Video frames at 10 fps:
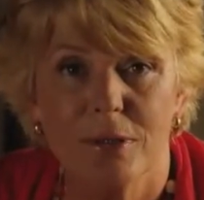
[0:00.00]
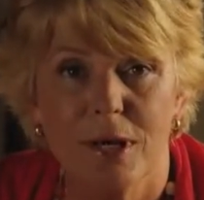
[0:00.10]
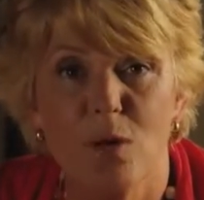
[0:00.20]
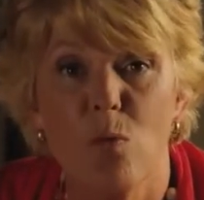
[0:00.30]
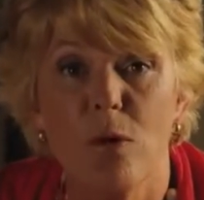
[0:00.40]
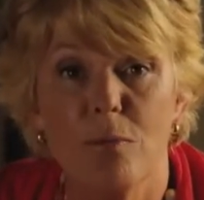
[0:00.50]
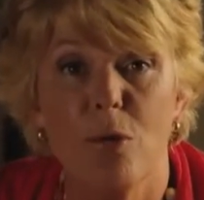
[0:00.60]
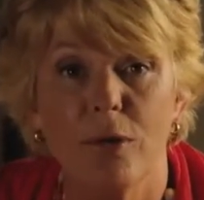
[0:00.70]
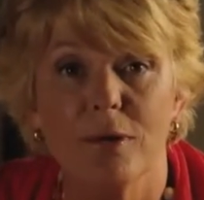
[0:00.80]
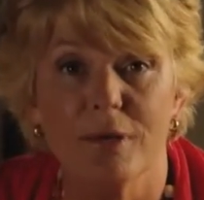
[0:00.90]
And one
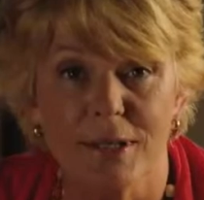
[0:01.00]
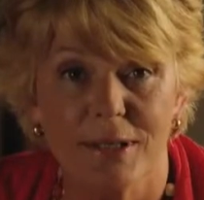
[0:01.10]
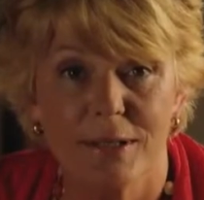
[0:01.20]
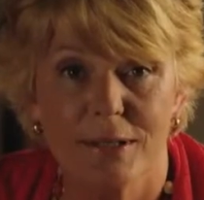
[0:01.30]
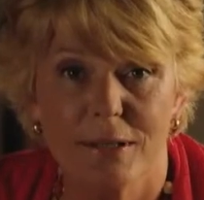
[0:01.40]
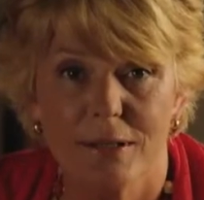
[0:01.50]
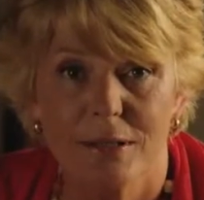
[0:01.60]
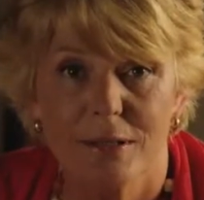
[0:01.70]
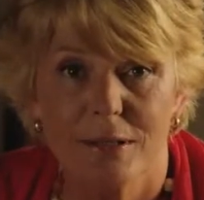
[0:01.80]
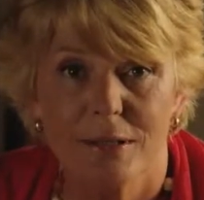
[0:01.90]
more thing.
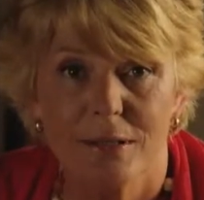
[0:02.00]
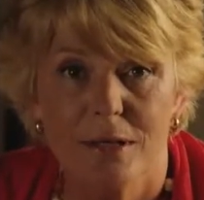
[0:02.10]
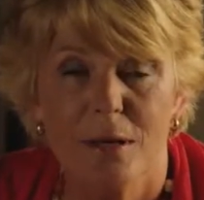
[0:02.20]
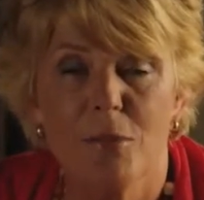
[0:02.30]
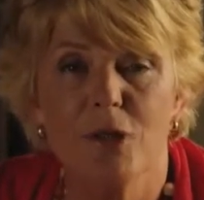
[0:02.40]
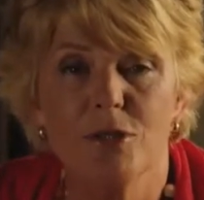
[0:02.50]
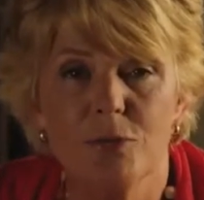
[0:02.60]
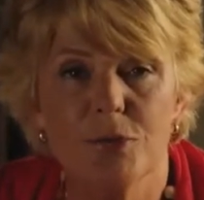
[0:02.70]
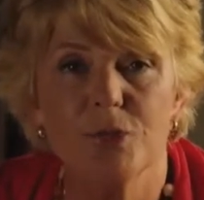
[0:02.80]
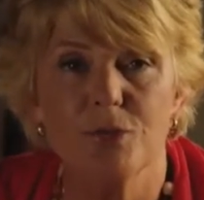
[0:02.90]
I'm
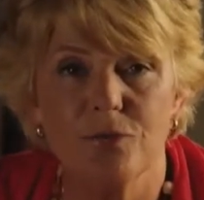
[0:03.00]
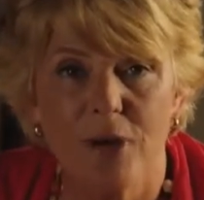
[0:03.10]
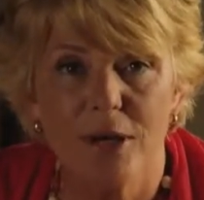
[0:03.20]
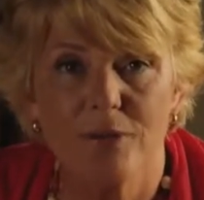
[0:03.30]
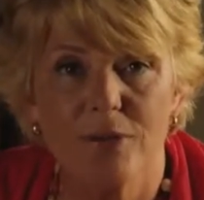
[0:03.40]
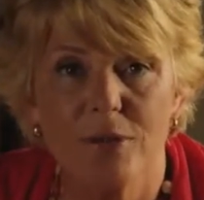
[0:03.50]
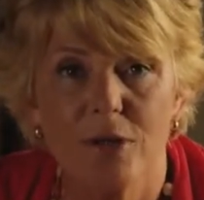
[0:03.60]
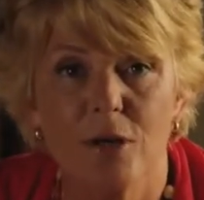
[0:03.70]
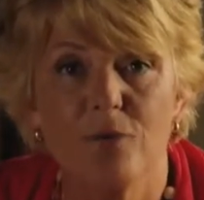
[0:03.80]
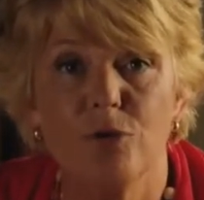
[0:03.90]
also a survivor
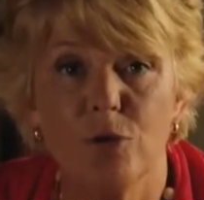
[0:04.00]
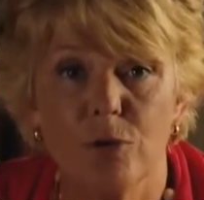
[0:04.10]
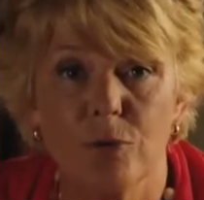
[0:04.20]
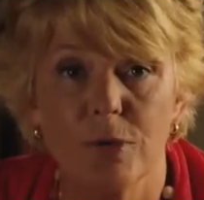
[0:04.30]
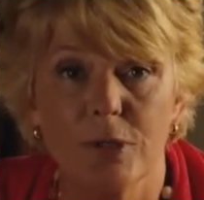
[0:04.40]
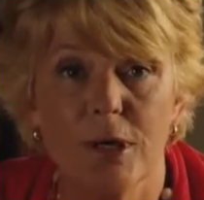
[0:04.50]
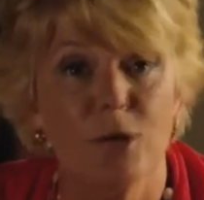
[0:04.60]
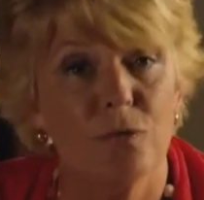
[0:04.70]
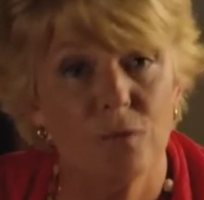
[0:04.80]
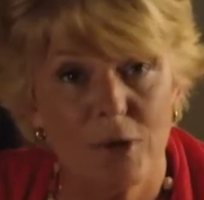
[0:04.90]
of uterine and
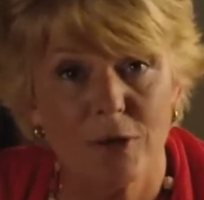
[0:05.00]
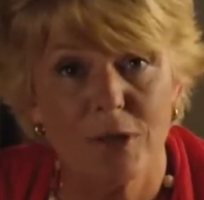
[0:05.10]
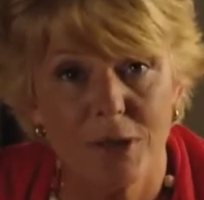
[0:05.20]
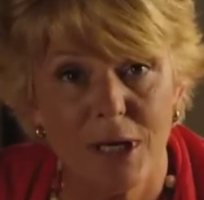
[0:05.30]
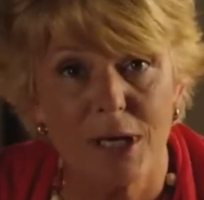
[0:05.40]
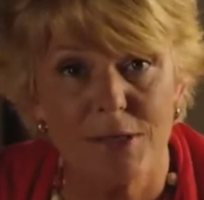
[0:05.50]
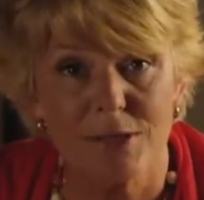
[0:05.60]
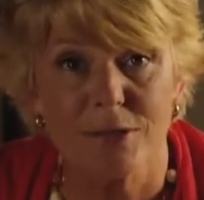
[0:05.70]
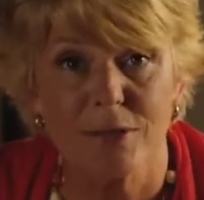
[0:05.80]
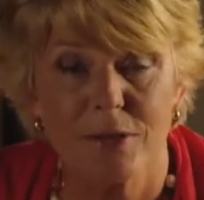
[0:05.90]
ovarian
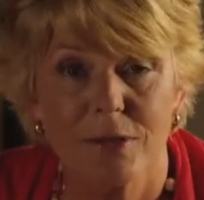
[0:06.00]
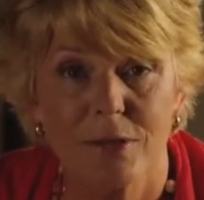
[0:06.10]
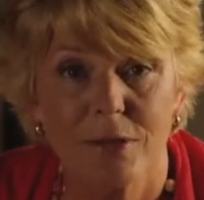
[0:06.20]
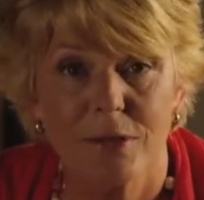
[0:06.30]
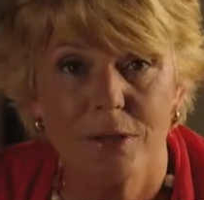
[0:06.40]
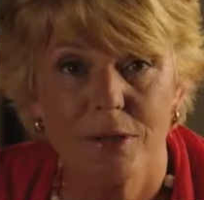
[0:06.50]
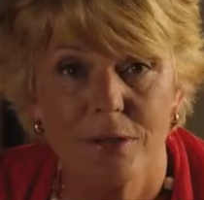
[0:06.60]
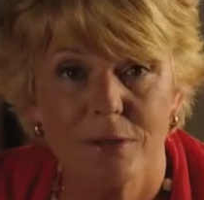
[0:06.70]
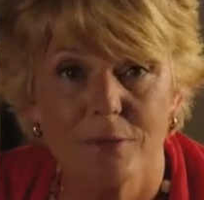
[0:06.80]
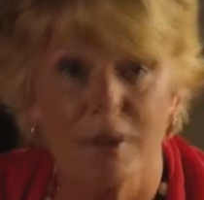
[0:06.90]
cancer.
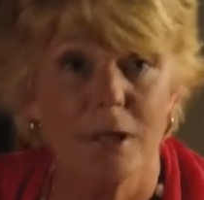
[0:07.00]
I